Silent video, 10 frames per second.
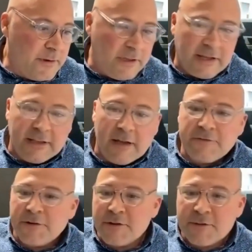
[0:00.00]
Like
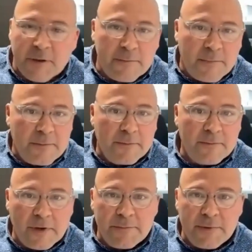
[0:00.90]
left turns might
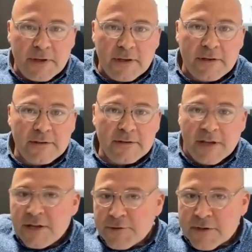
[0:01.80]
be
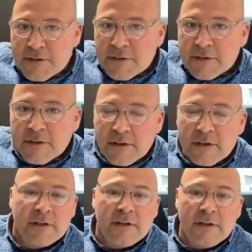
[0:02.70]
dangerous
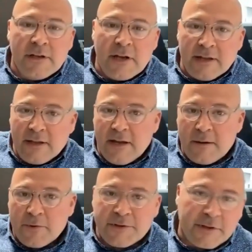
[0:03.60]
at a
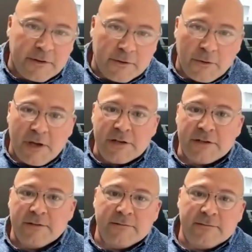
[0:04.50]
particular
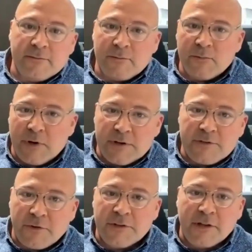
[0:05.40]
location where it's
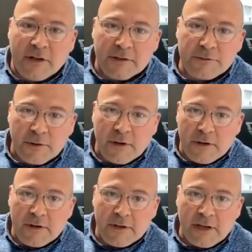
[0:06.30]
fronting onto
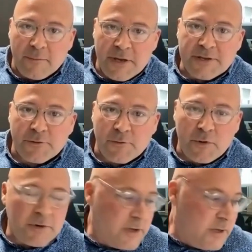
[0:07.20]
like a major
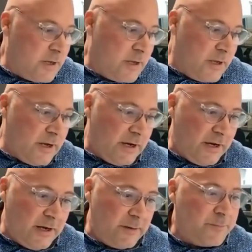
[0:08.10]
road.
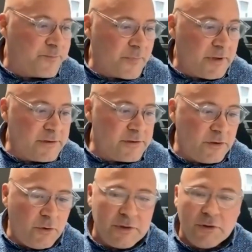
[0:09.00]

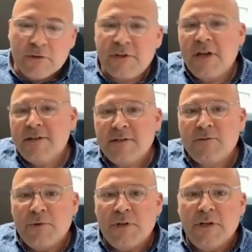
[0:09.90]
So in those
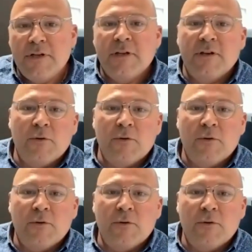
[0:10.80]
cases, we